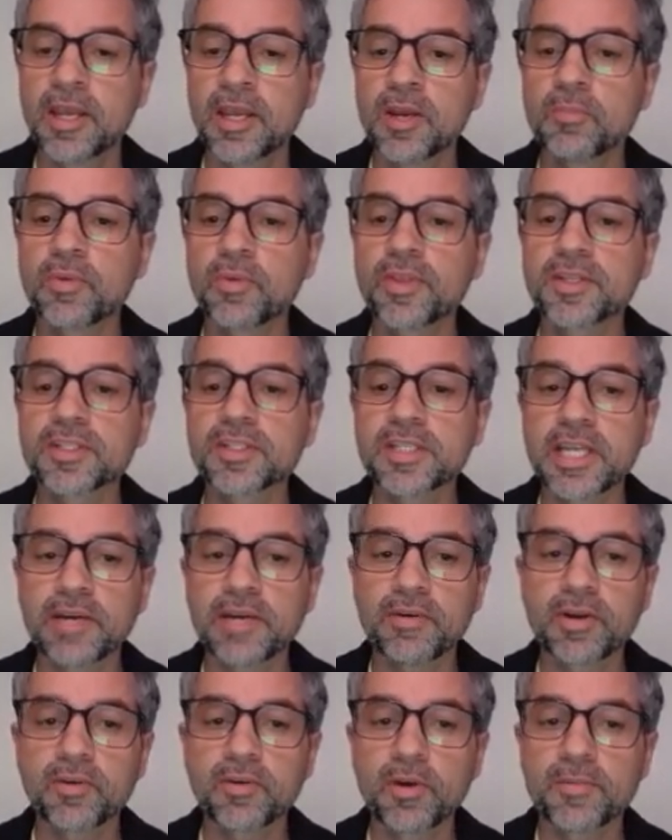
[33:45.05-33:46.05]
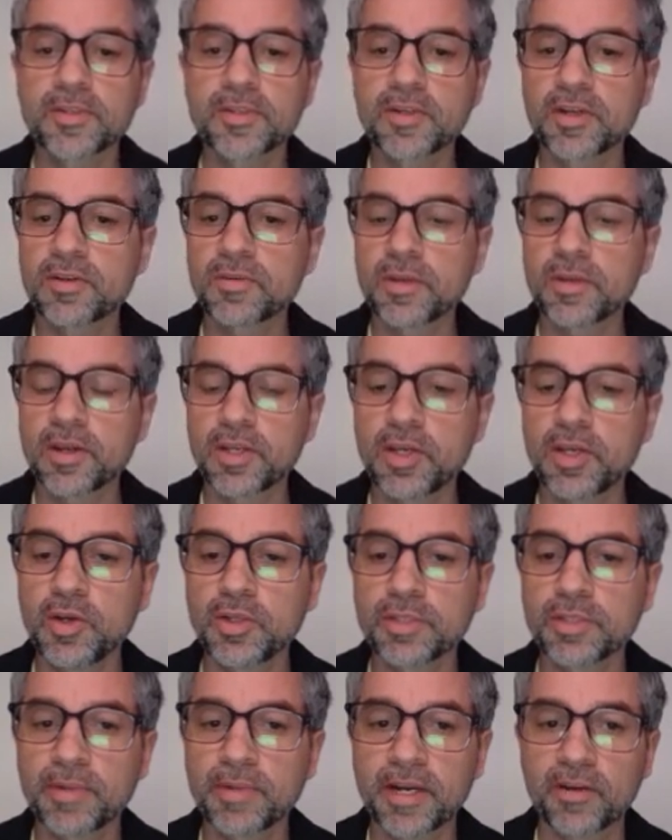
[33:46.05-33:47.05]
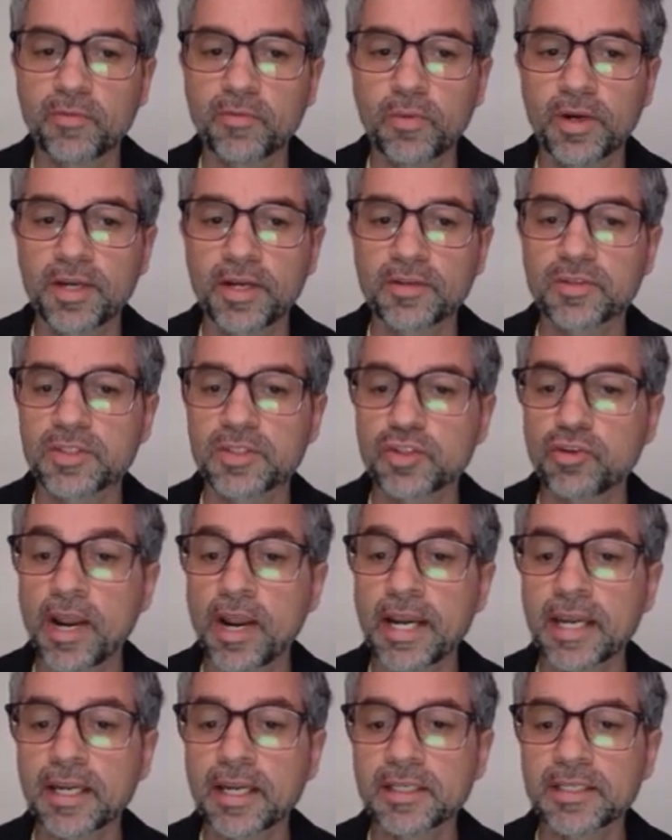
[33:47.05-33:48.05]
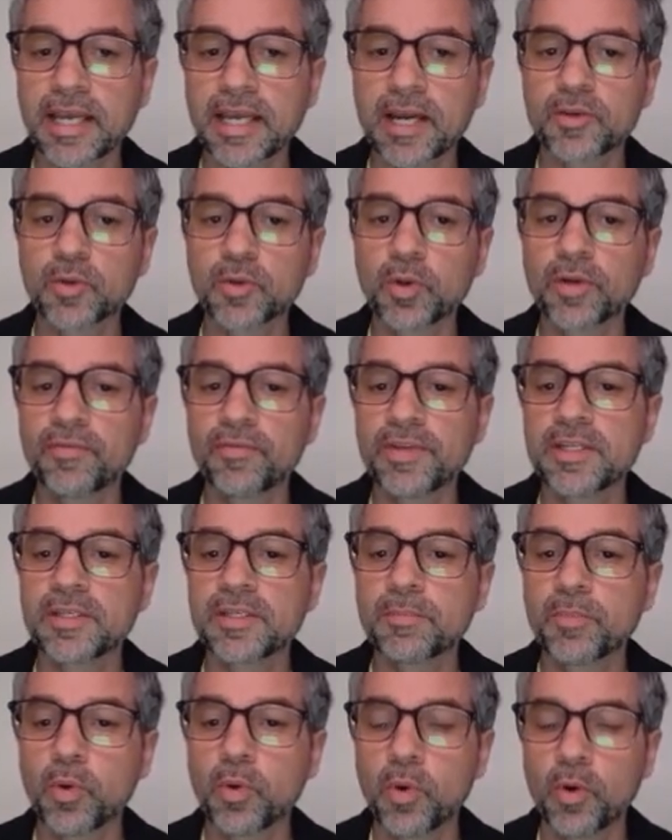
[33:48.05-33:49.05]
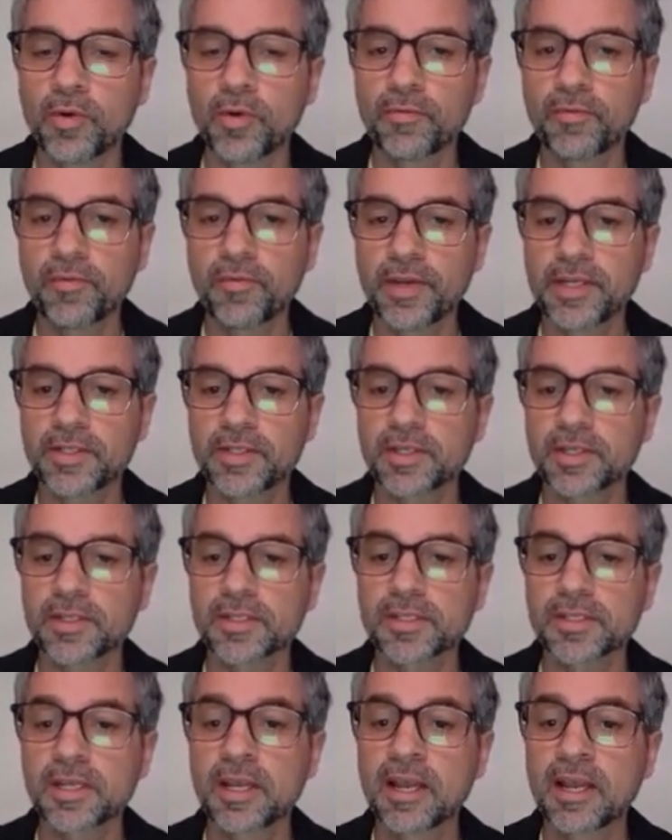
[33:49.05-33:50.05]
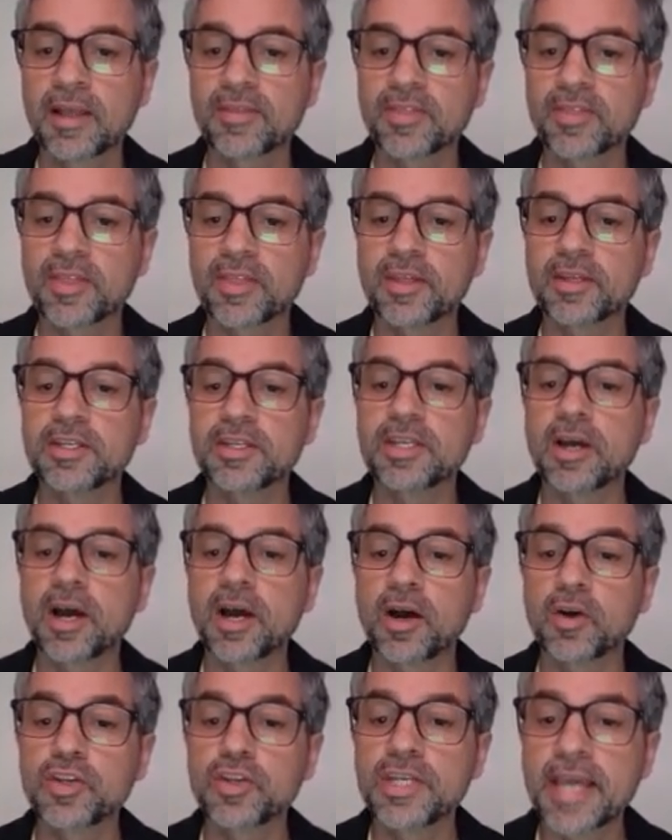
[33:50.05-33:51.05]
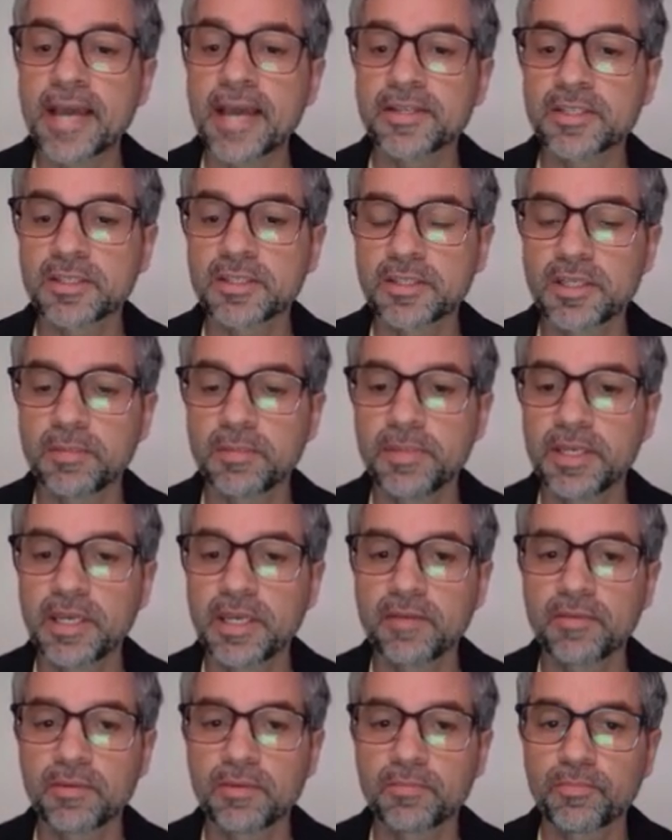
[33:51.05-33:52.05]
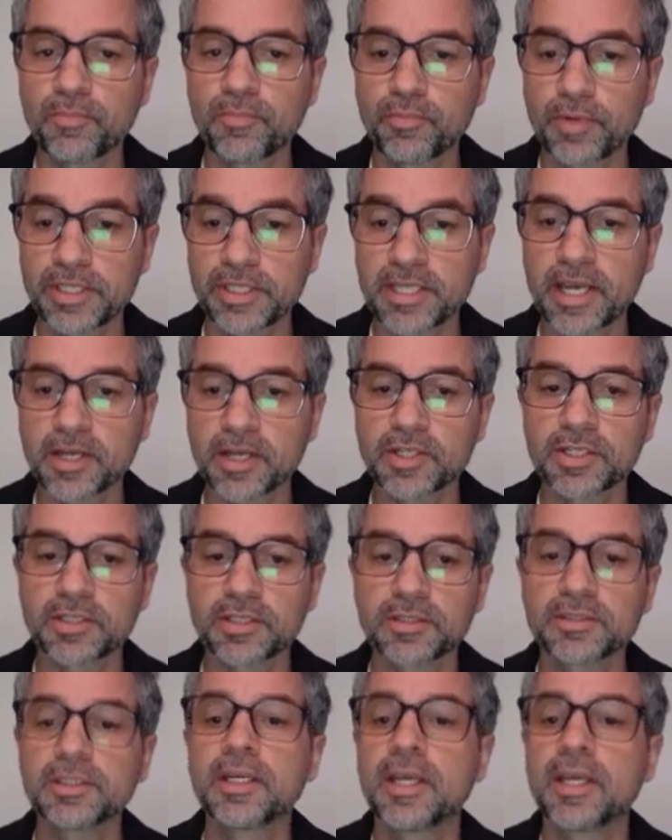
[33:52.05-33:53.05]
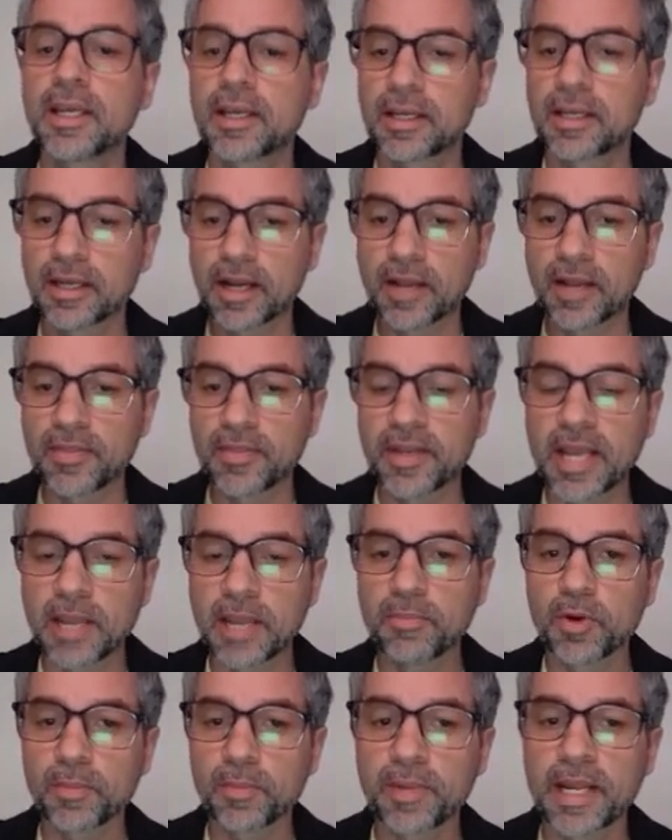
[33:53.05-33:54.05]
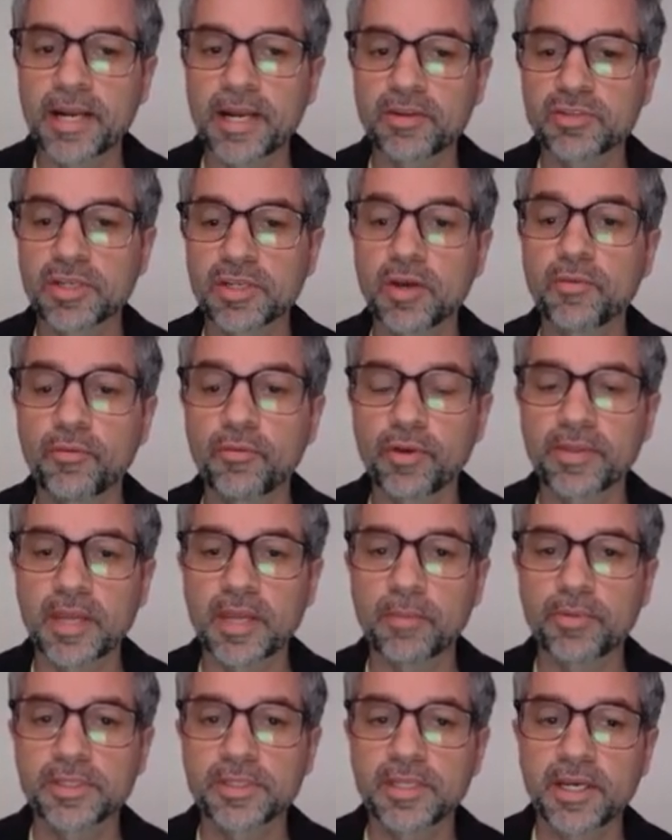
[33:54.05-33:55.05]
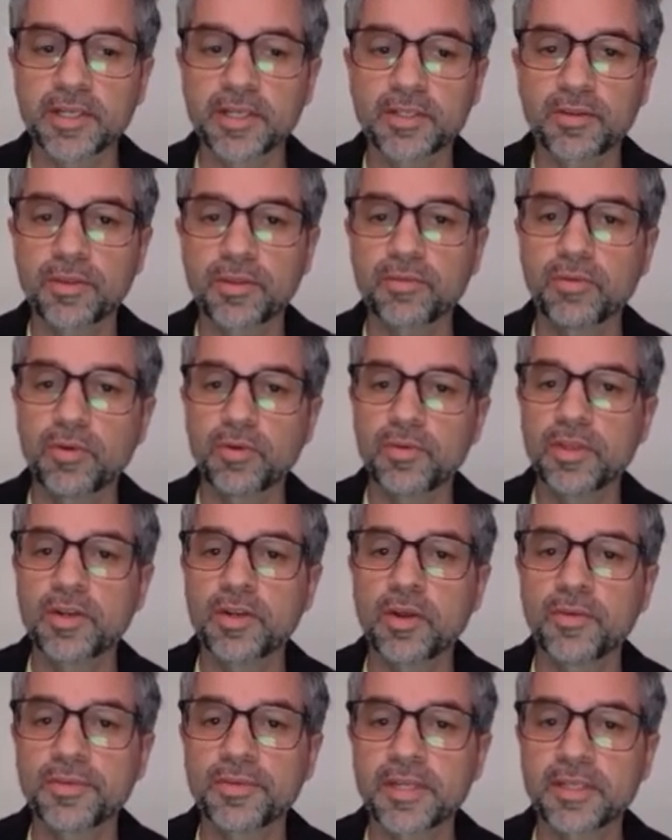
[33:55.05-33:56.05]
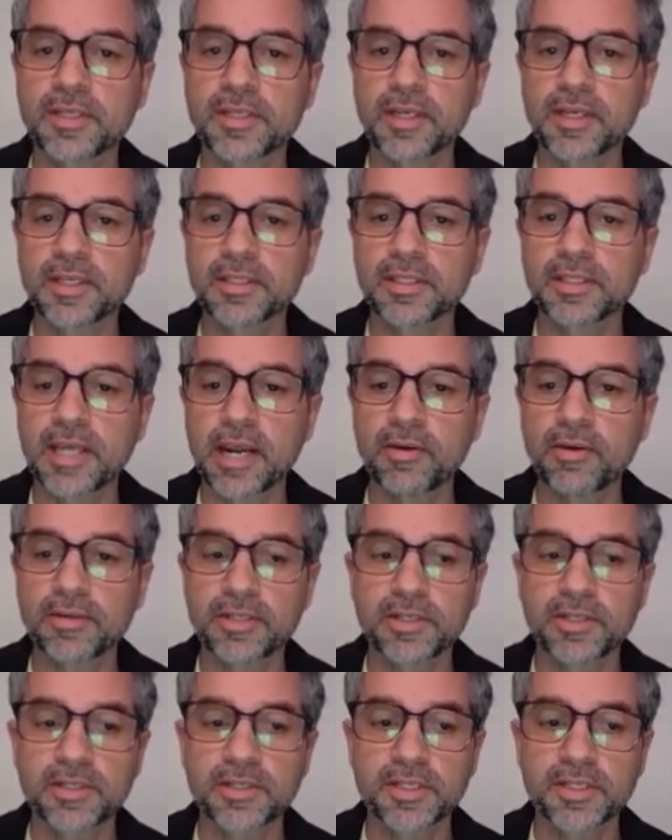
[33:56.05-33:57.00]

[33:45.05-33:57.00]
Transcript: But the steering group's done a huge amount of work tracking down all of these important features that are yet to be given protection, and the neighbourhood plan is offering that protection through the non-designated heritage